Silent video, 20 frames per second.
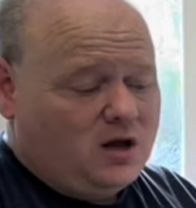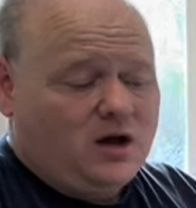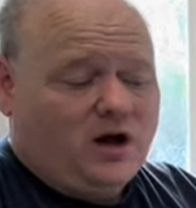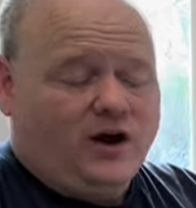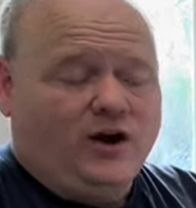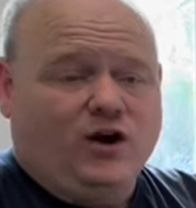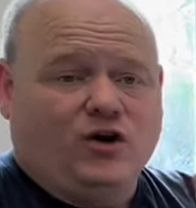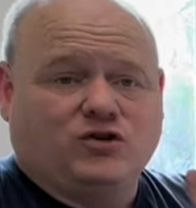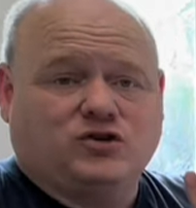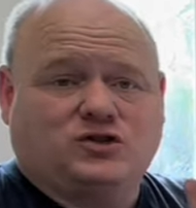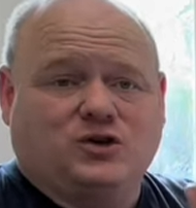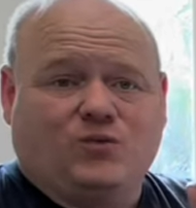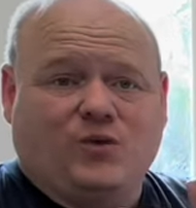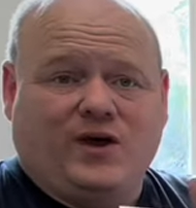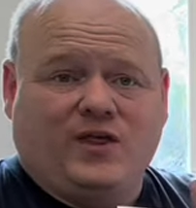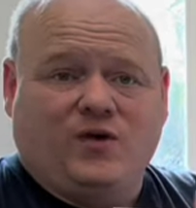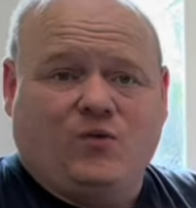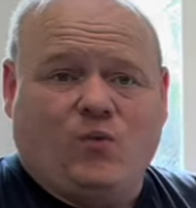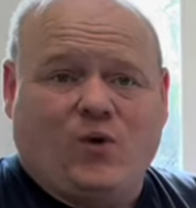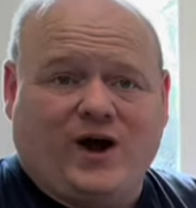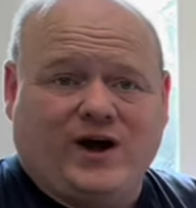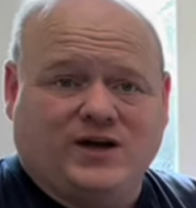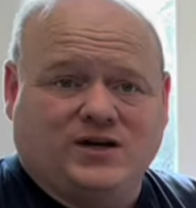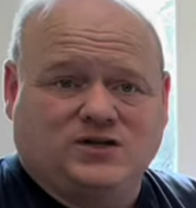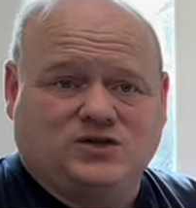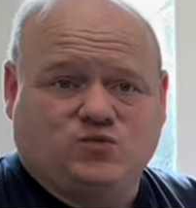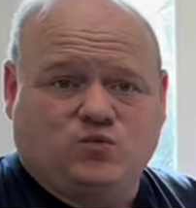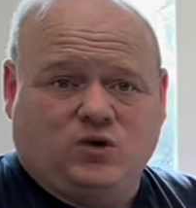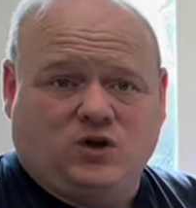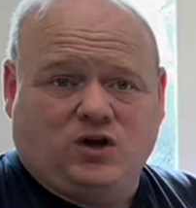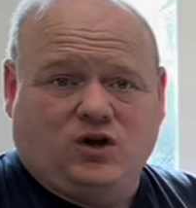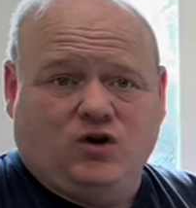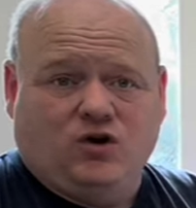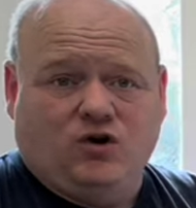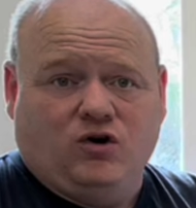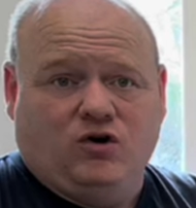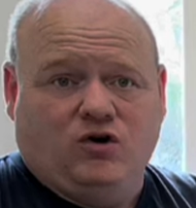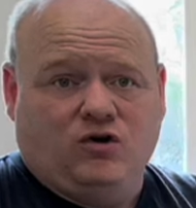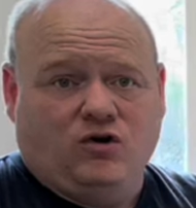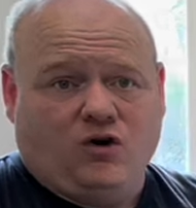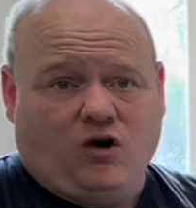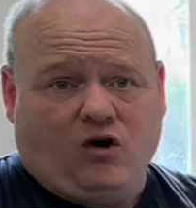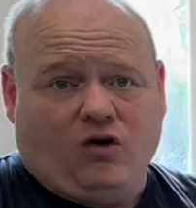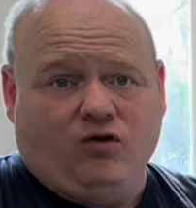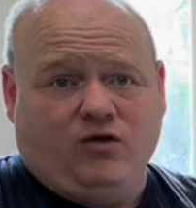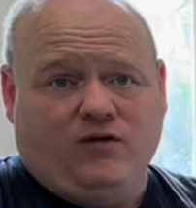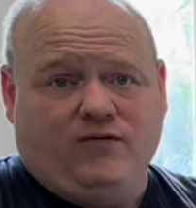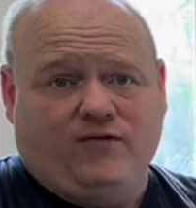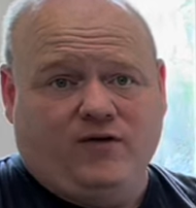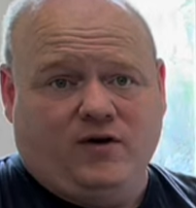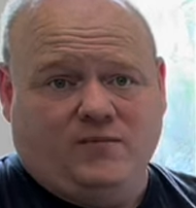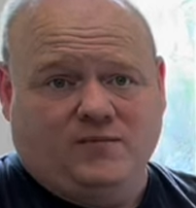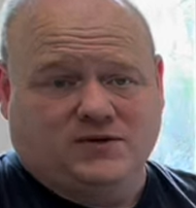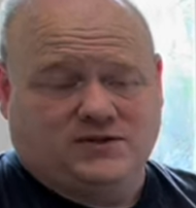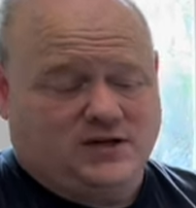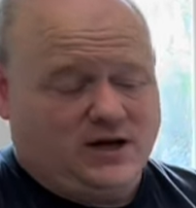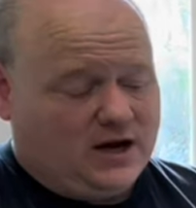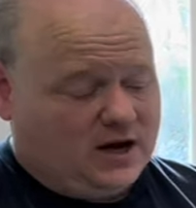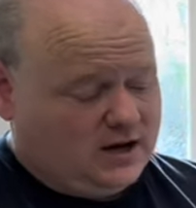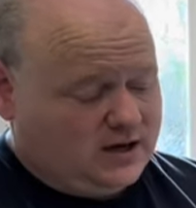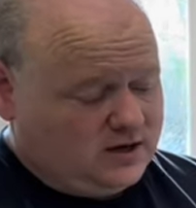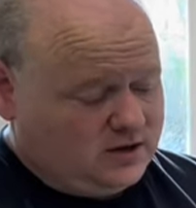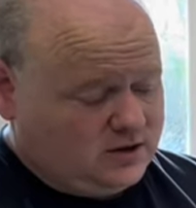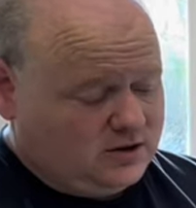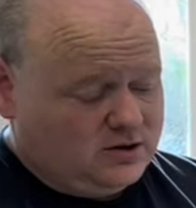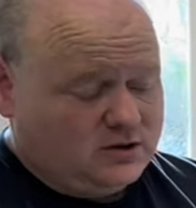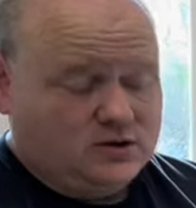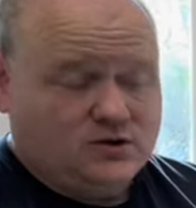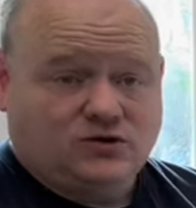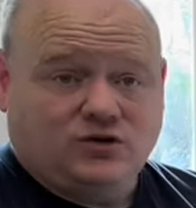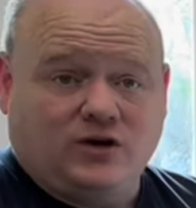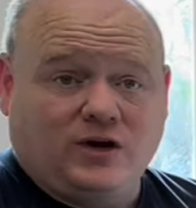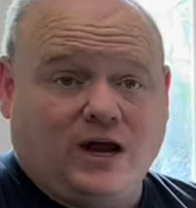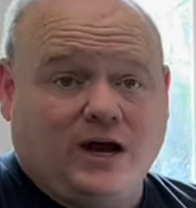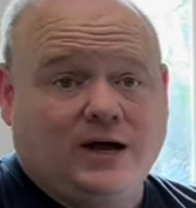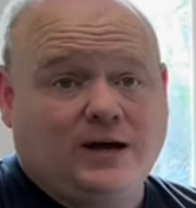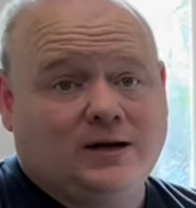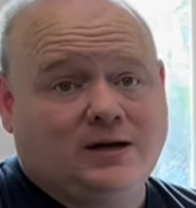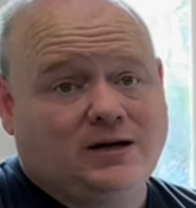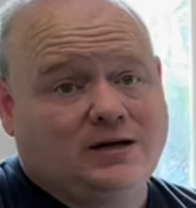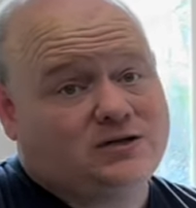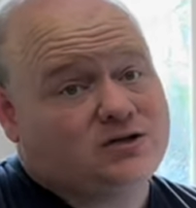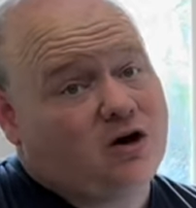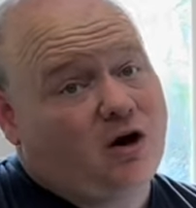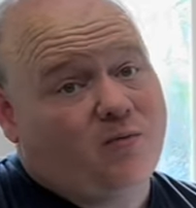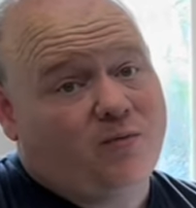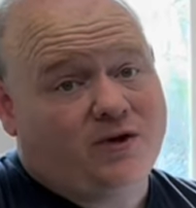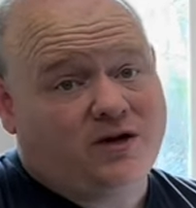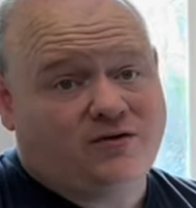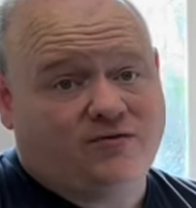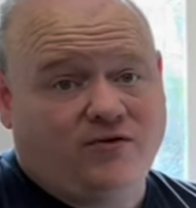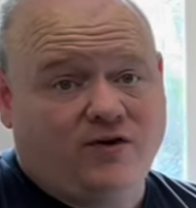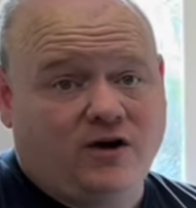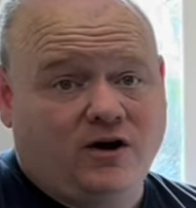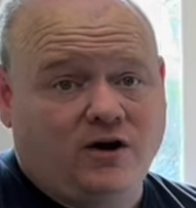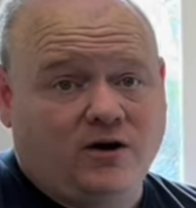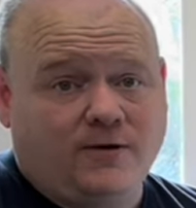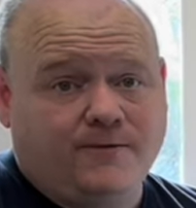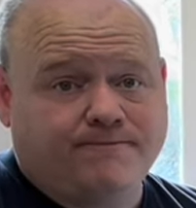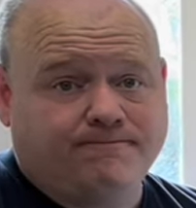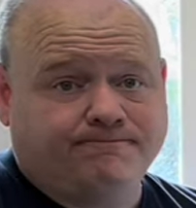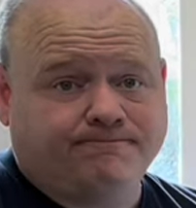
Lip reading: and also where the wires will go on the thermostat. So yeah, let's get on with this video.